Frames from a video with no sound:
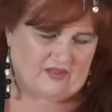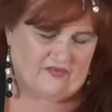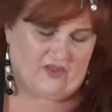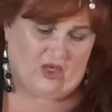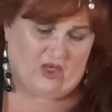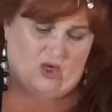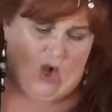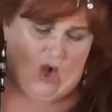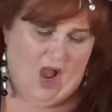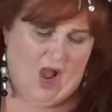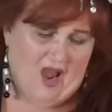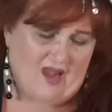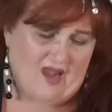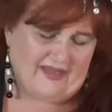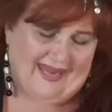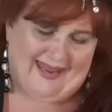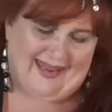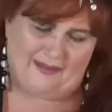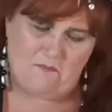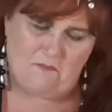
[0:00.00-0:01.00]
The
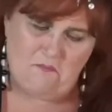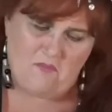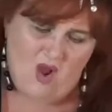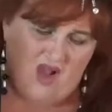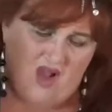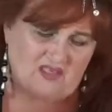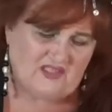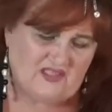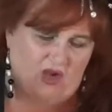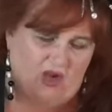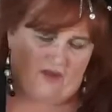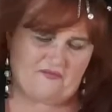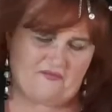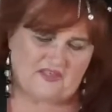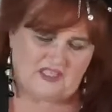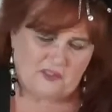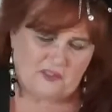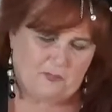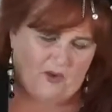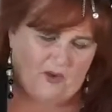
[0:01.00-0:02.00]
God and Master of the
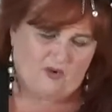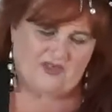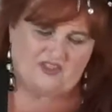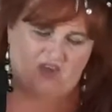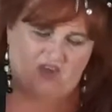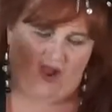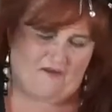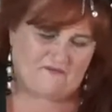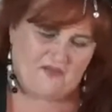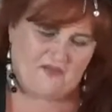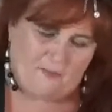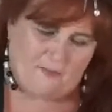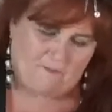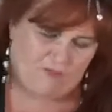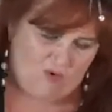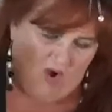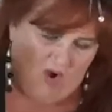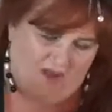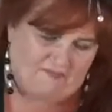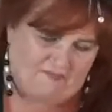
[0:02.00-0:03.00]
spirits of the
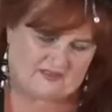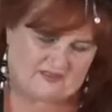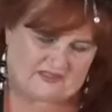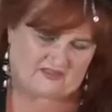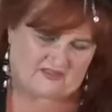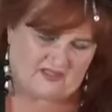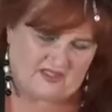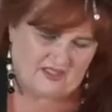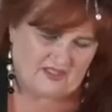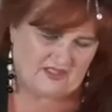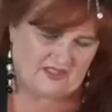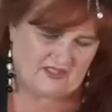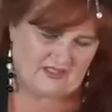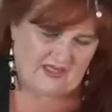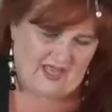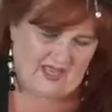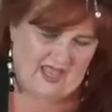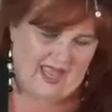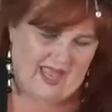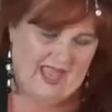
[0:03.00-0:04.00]
prophets
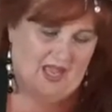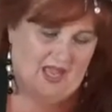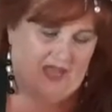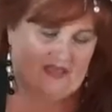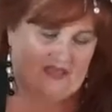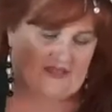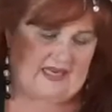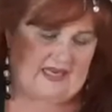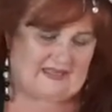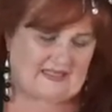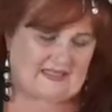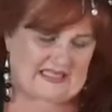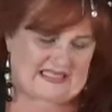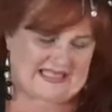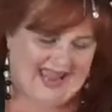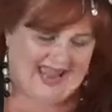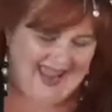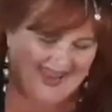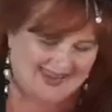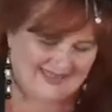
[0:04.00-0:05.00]
sent
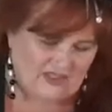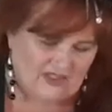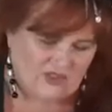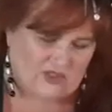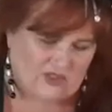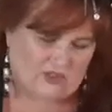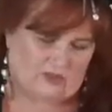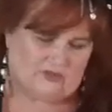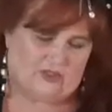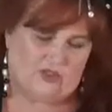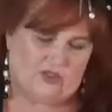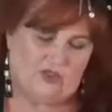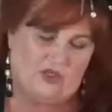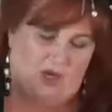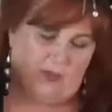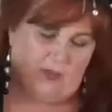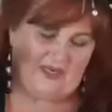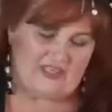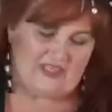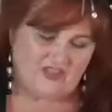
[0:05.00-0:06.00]
his angel to
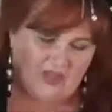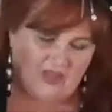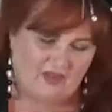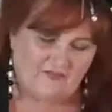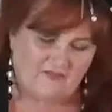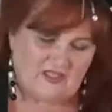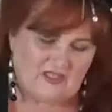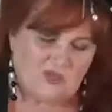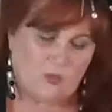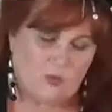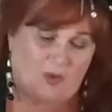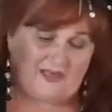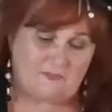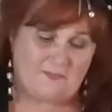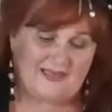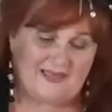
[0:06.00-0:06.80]
show his servants what